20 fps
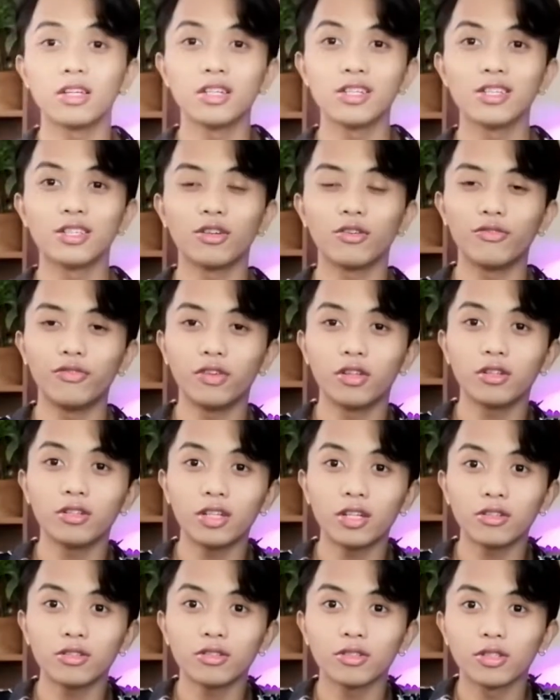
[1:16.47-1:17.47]
So
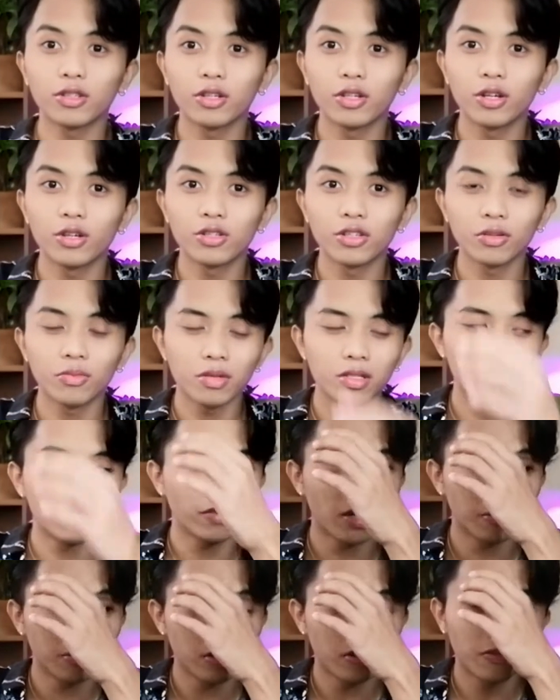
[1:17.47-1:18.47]
Philodendron Gloriosum is a
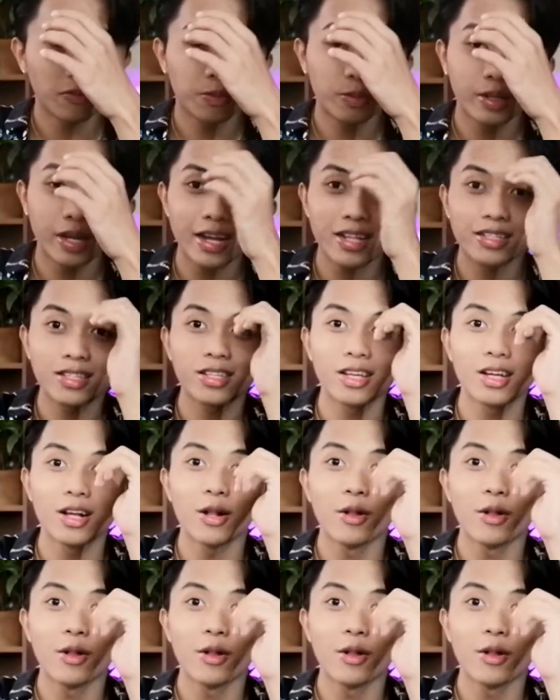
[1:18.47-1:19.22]
family of plants